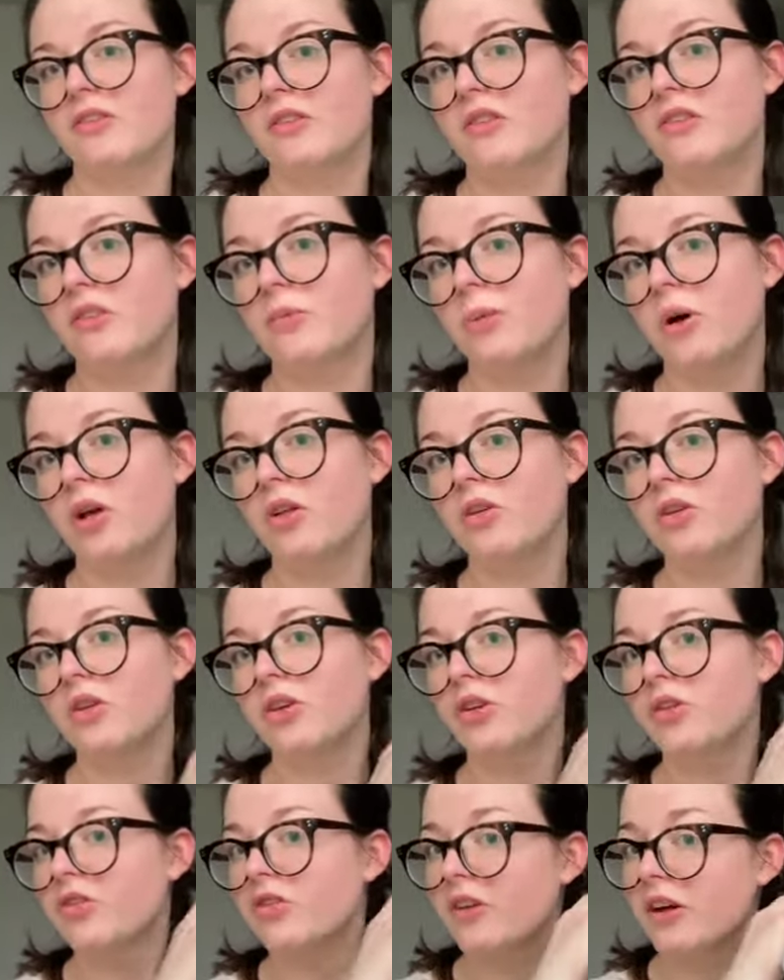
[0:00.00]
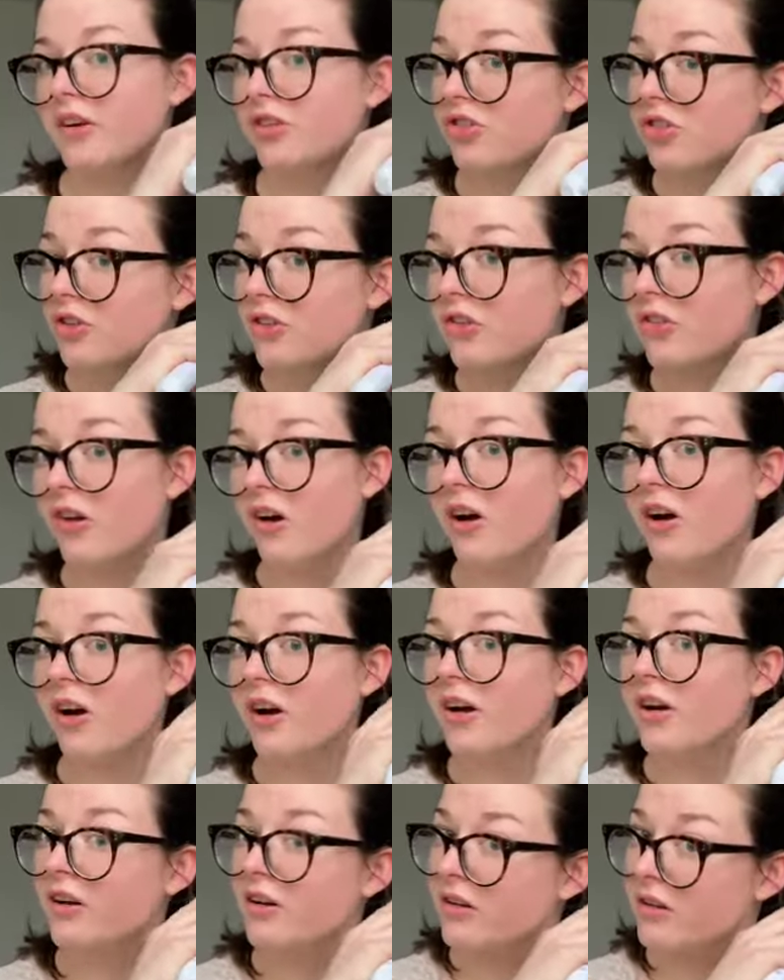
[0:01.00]
the smaller your sections
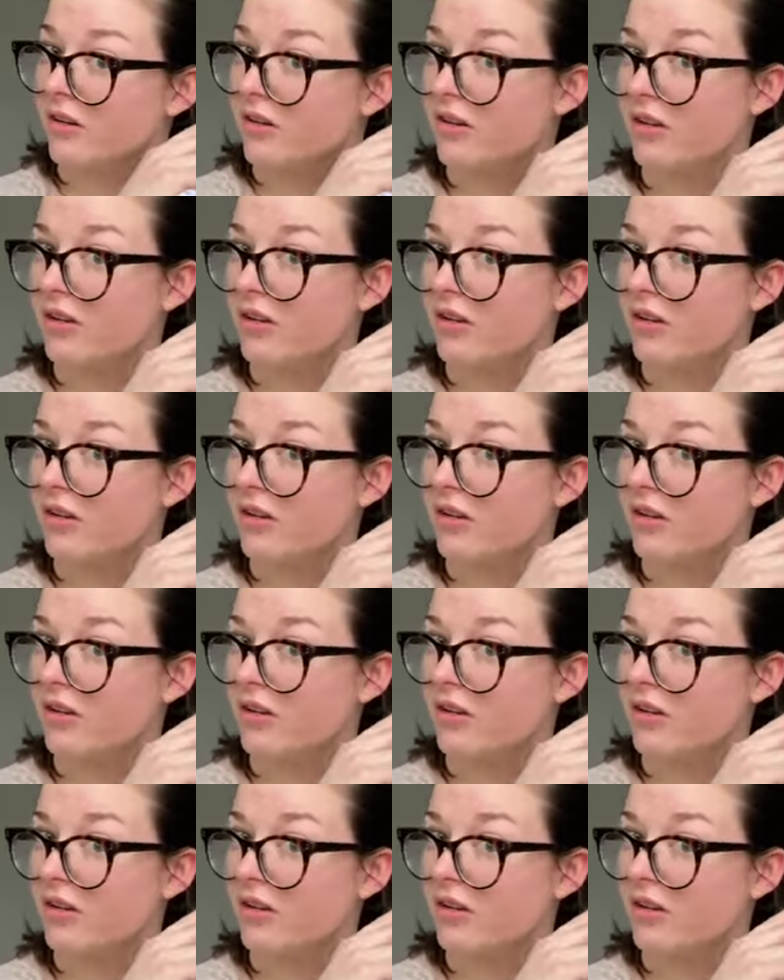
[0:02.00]
are,